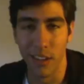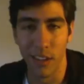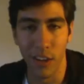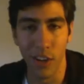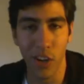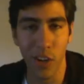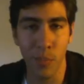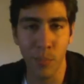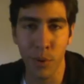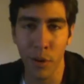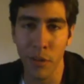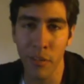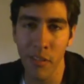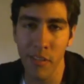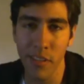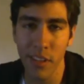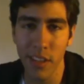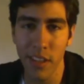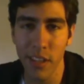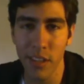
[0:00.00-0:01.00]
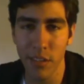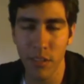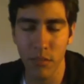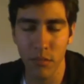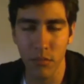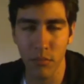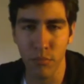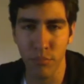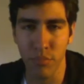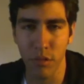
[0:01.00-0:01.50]
Or probably
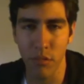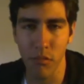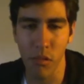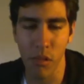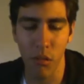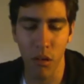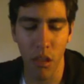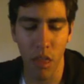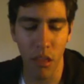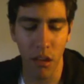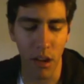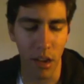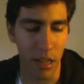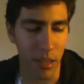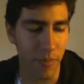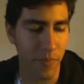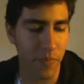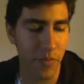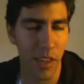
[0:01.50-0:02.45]
probably blah, blah.